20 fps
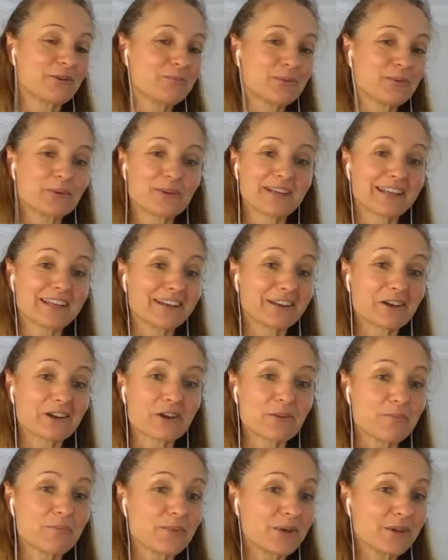put in
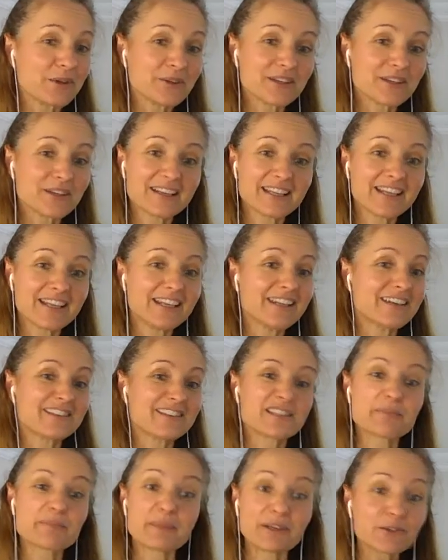community and
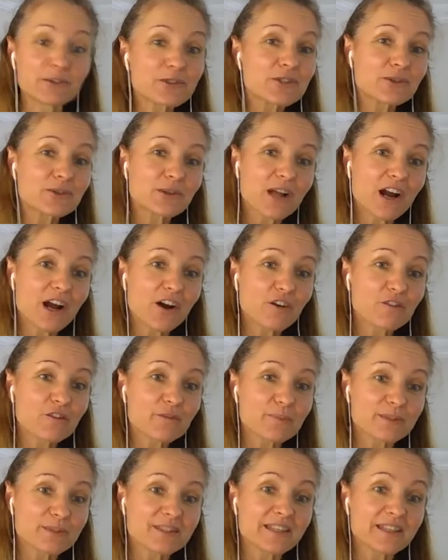spiritual health,
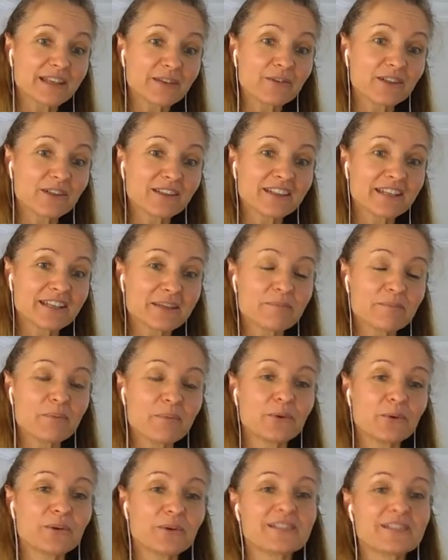because they're really
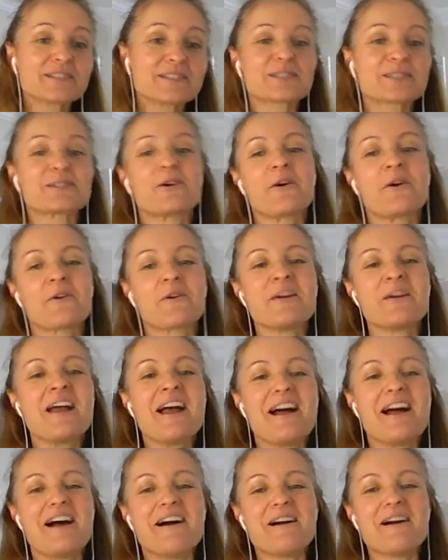important. So,
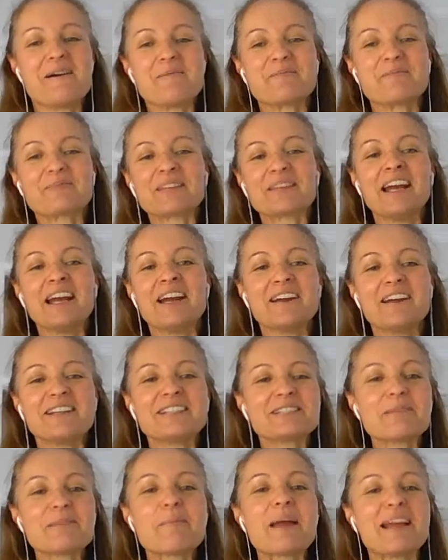it
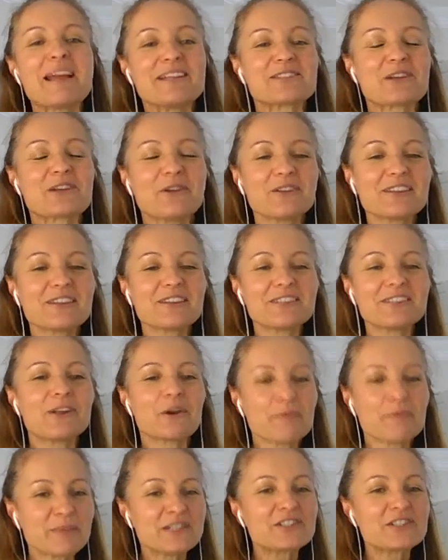depends.
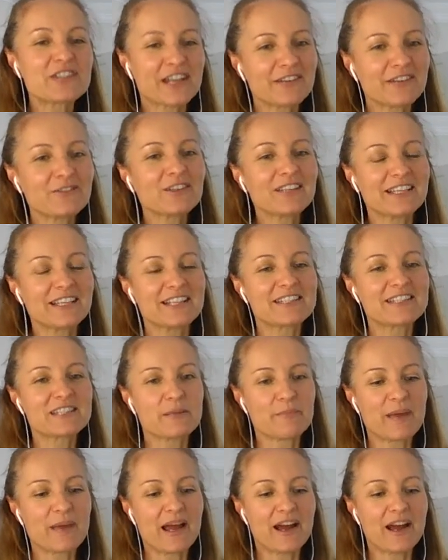But generally it's
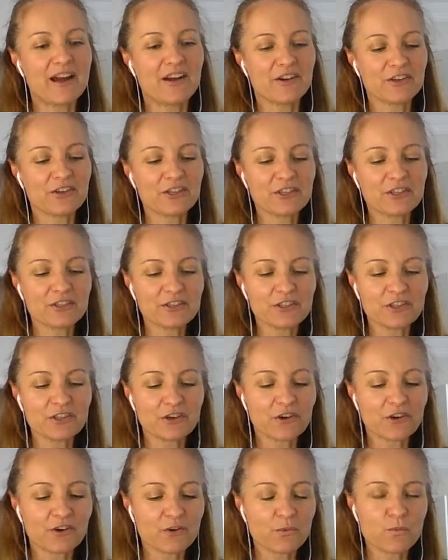about,
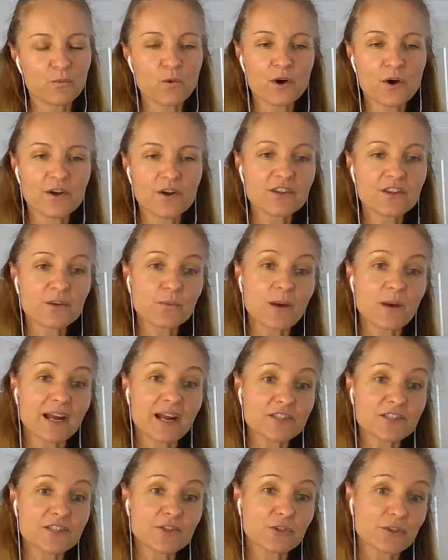what are the
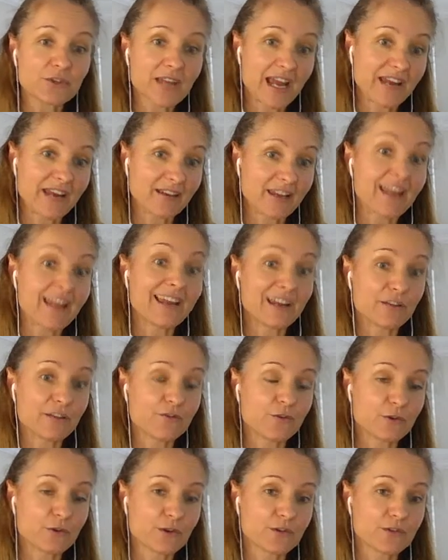ways you can care
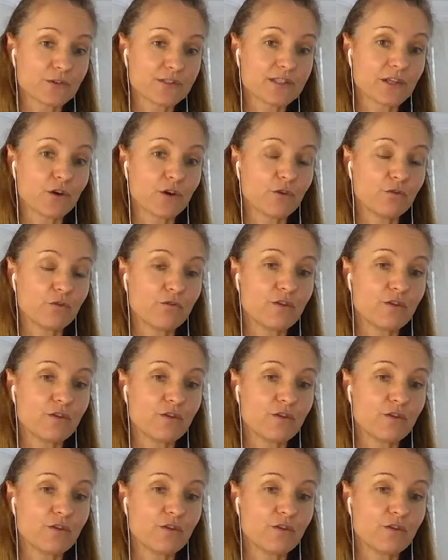for yourself